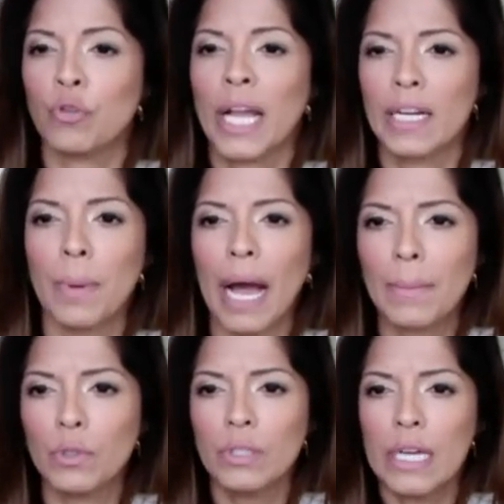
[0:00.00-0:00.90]
get a
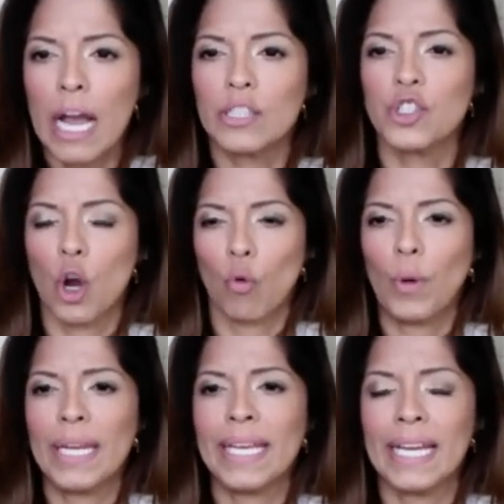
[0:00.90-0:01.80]
Bible and start
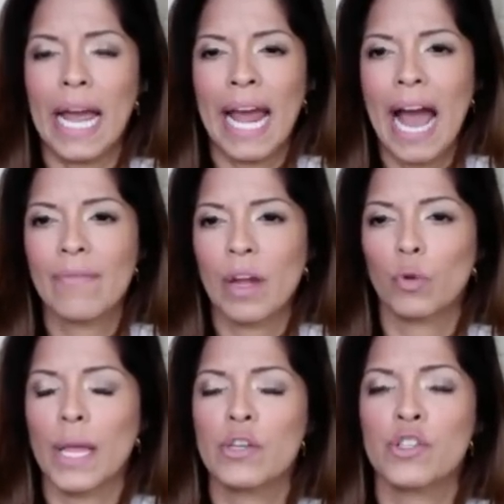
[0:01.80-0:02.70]
reading it and have that
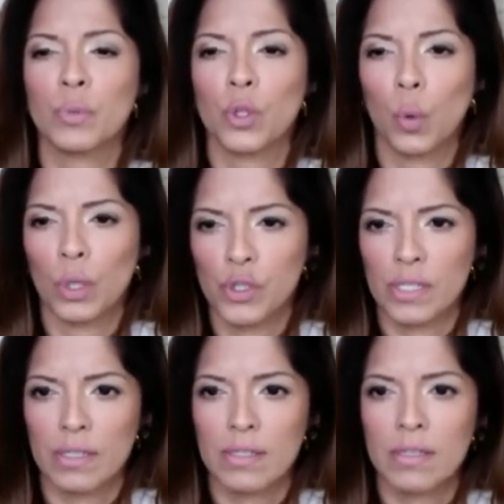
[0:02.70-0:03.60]
relationship with the Lord
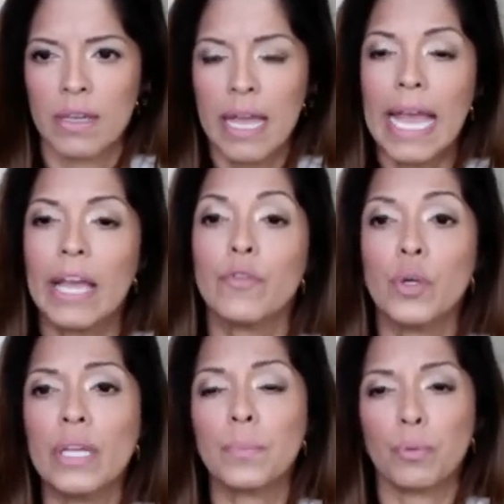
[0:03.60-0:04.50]
Jesus. If
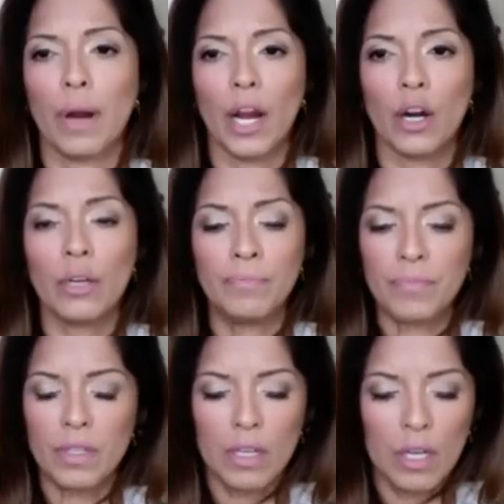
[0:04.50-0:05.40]
you need prayer,
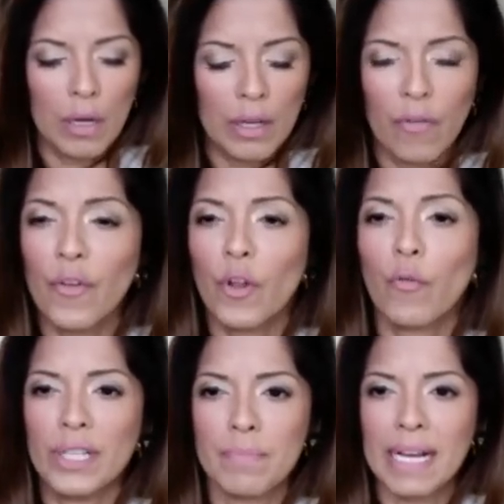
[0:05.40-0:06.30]
feel
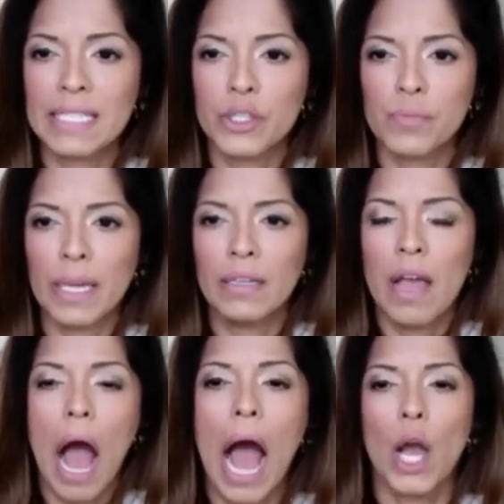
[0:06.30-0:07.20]
free to message me.
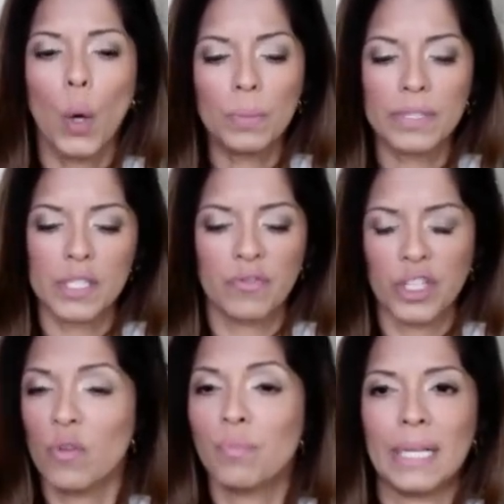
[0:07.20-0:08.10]
I hope this
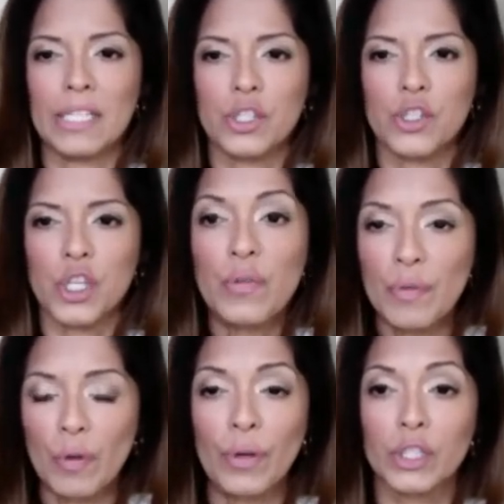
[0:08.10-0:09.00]
video blesses you.
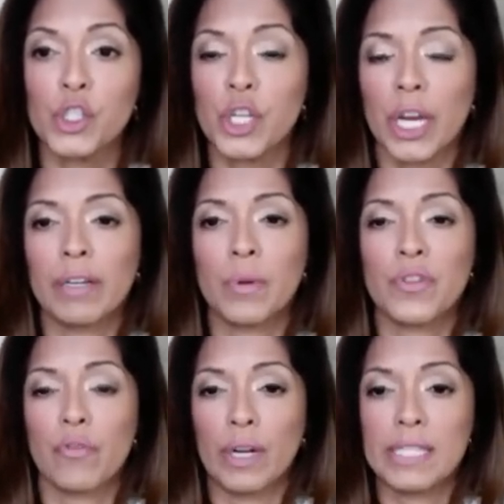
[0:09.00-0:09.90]
Feel free to share it with
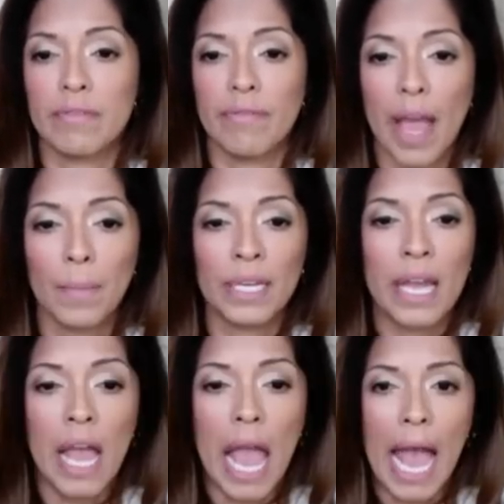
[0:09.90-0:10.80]
your friends and
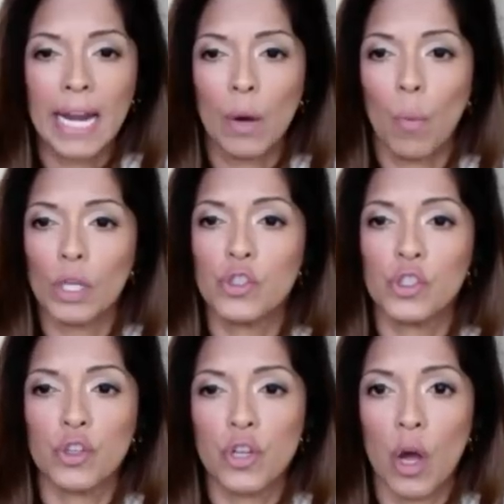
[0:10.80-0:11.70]
family. And I want you
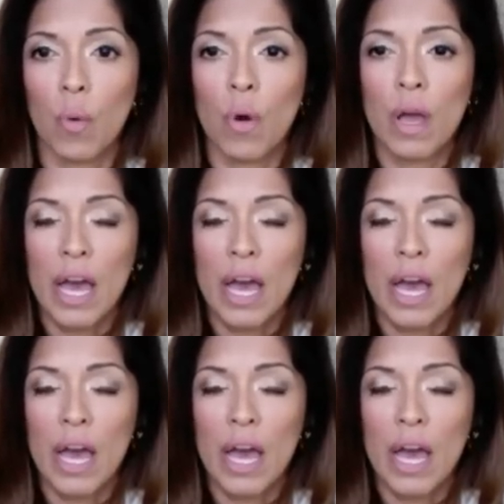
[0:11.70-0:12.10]
to know